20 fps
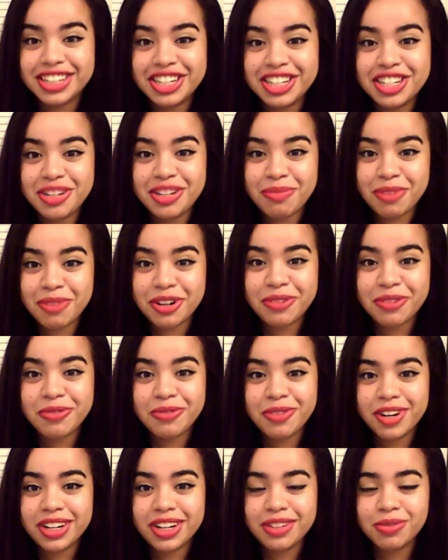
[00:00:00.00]
the
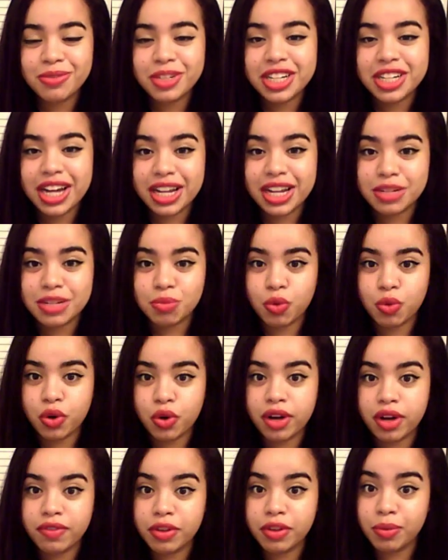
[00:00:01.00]
shimmer one, which has
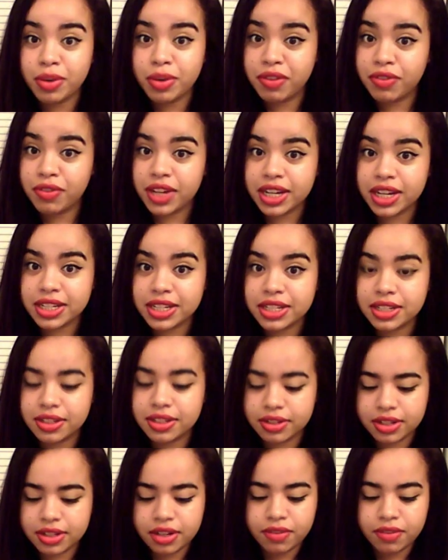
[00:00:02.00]
more of the
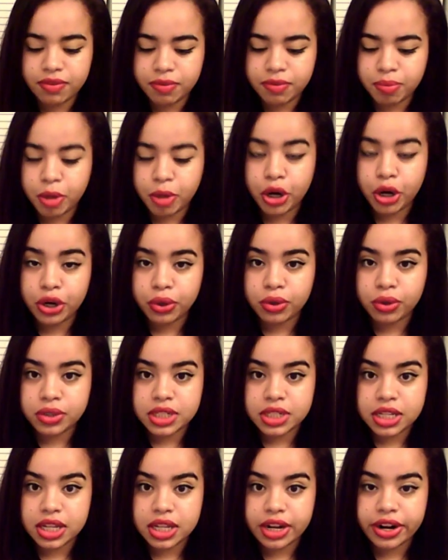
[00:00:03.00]
reflective
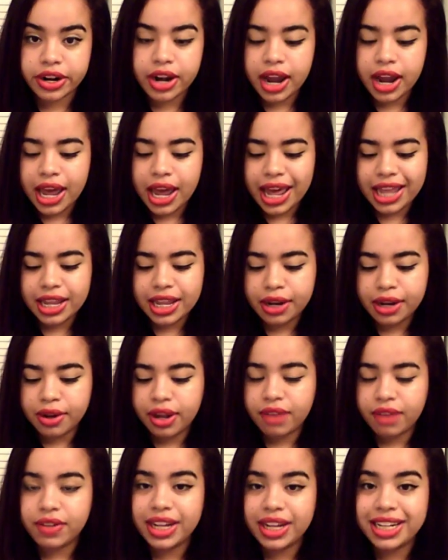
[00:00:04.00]
particles in there,
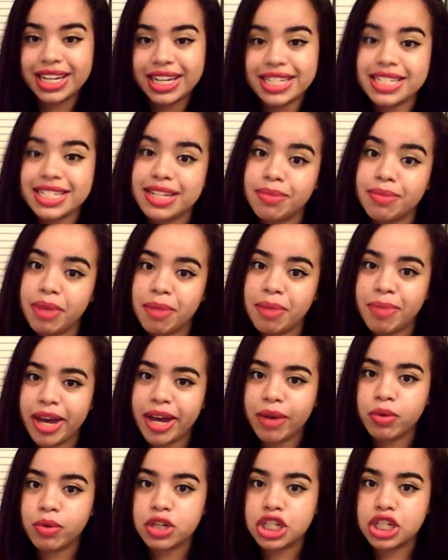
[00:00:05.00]
and then you have like that
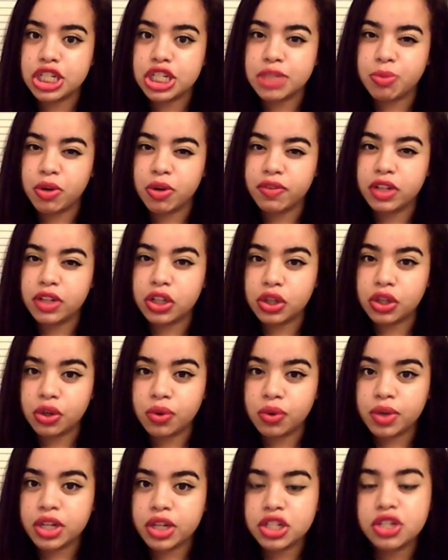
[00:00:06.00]
semi-matte, which is more of
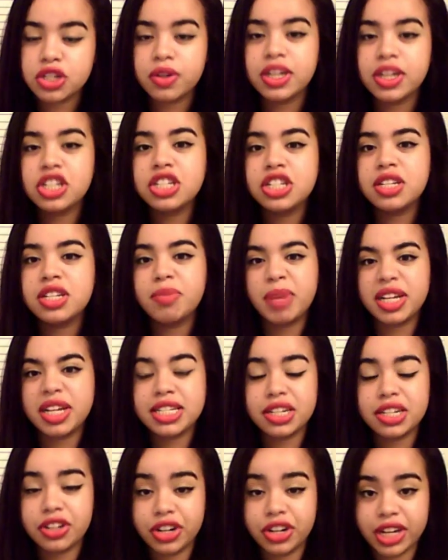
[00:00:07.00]
the Laguna. So it just
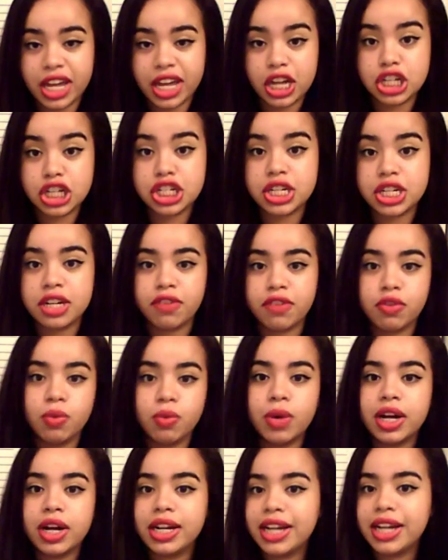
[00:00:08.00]
depends on your occasion
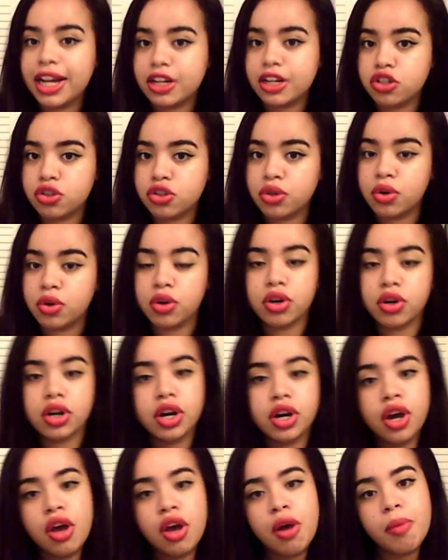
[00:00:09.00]
if you want a natural
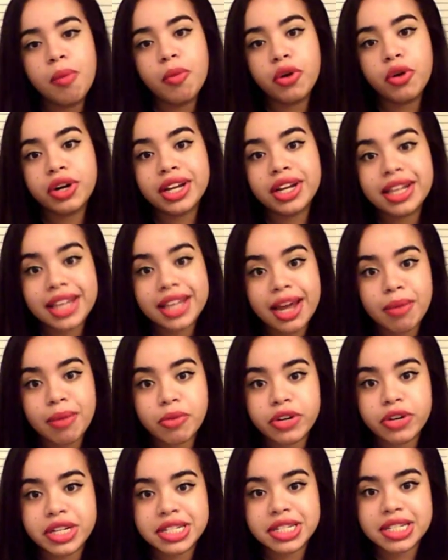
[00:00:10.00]
or more
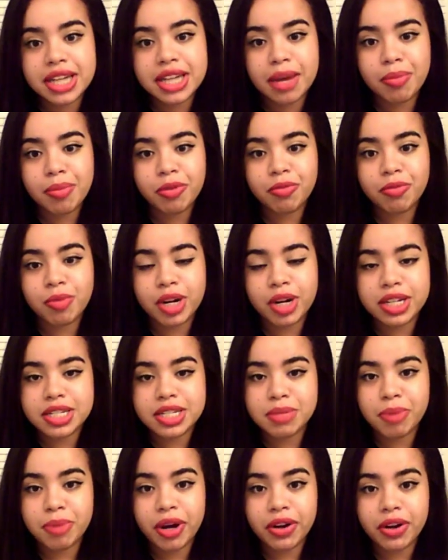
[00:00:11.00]
glamorous type
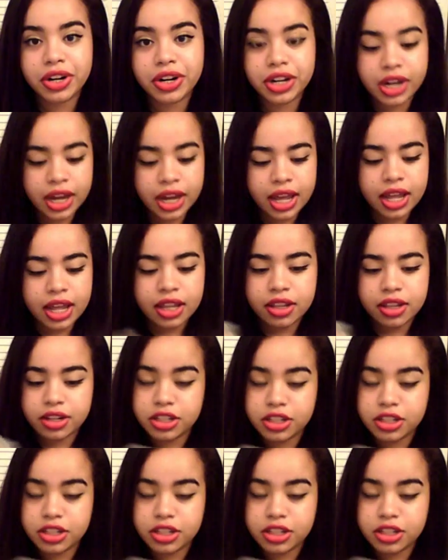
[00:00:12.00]
of bronzing powder.